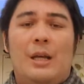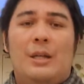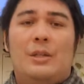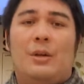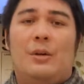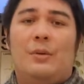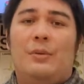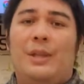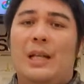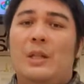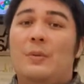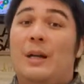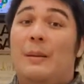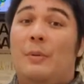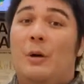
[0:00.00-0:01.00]
So
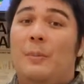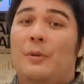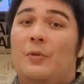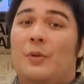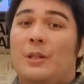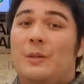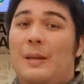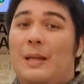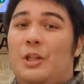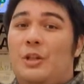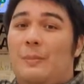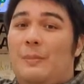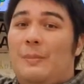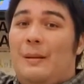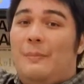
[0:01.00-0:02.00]
that's what I'm hoping for to make
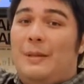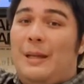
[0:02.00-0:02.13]
sure my,